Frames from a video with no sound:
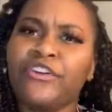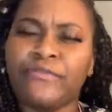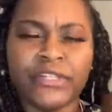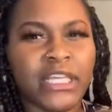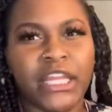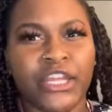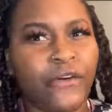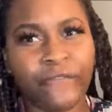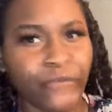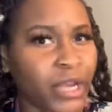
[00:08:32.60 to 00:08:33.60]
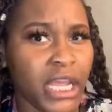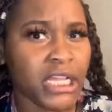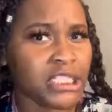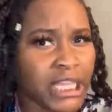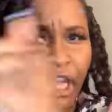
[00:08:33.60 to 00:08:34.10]
you for telling your
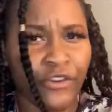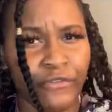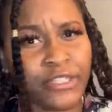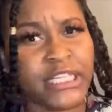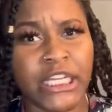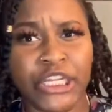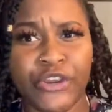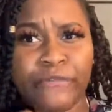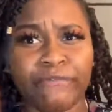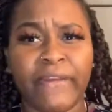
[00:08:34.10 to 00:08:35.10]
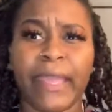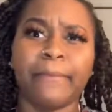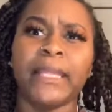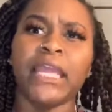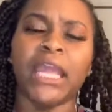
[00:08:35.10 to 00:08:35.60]
friends. Thank you for telling your
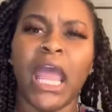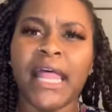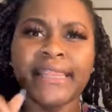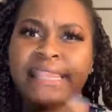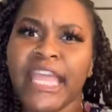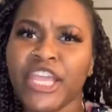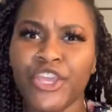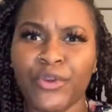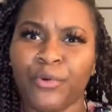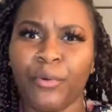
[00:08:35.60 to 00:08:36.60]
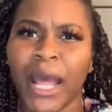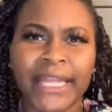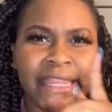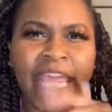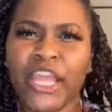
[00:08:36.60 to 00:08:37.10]
family. Thank you.
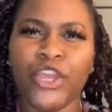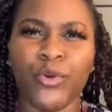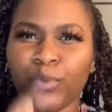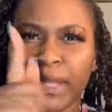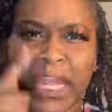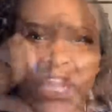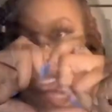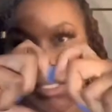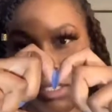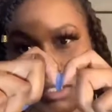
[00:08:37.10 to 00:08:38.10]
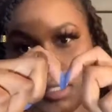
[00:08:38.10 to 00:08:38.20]
Thank you. Thank this.